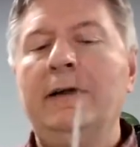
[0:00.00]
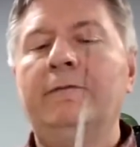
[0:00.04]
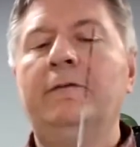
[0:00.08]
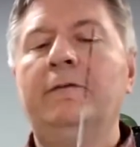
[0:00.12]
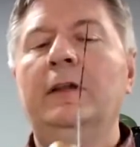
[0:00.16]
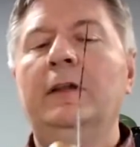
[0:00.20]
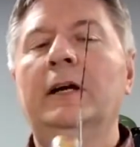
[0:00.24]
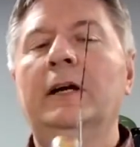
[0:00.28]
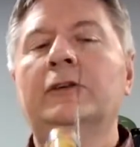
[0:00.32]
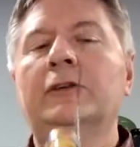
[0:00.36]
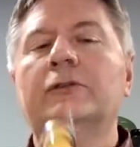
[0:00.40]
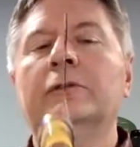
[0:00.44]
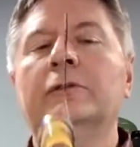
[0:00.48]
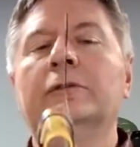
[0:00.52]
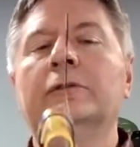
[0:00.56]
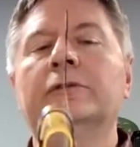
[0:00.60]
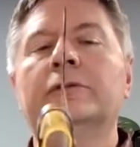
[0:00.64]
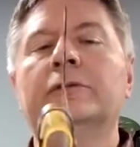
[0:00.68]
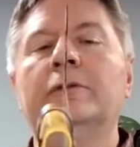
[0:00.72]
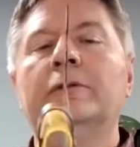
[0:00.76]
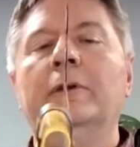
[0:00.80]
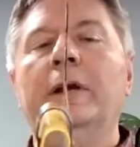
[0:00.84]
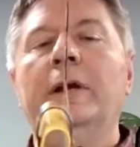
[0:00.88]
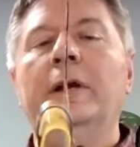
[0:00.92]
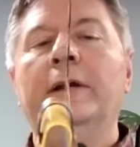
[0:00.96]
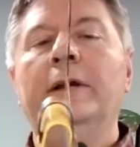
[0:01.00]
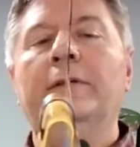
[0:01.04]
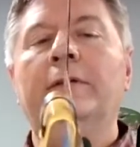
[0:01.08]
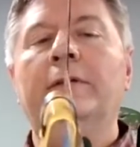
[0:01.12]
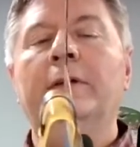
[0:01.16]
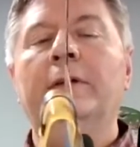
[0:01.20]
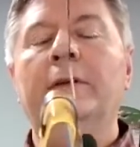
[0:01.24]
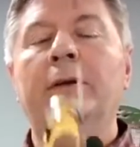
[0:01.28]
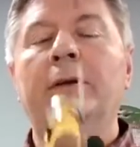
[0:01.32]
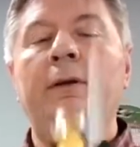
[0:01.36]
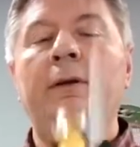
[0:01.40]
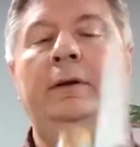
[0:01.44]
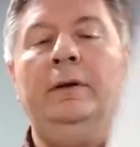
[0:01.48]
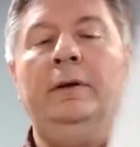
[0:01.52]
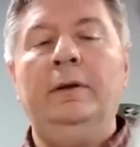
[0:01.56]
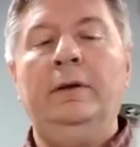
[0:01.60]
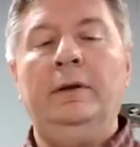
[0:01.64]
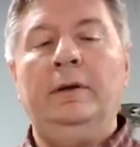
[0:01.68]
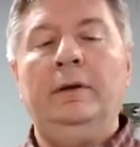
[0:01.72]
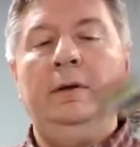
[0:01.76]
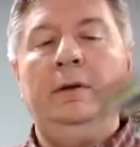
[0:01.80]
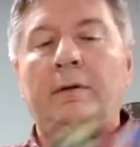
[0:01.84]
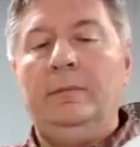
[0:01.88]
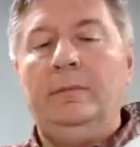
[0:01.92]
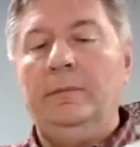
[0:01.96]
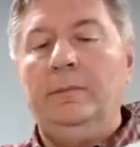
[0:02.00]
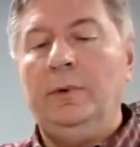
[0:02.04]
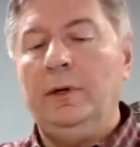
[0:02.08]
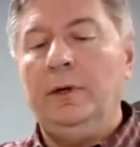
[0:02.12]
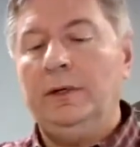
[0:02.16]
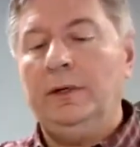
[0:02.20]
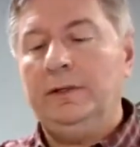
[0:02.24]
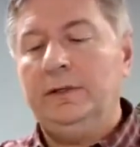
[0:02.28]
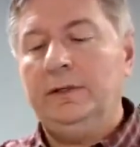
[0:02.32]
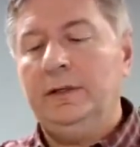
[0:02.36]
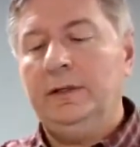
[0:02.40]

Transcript: flexural strength, but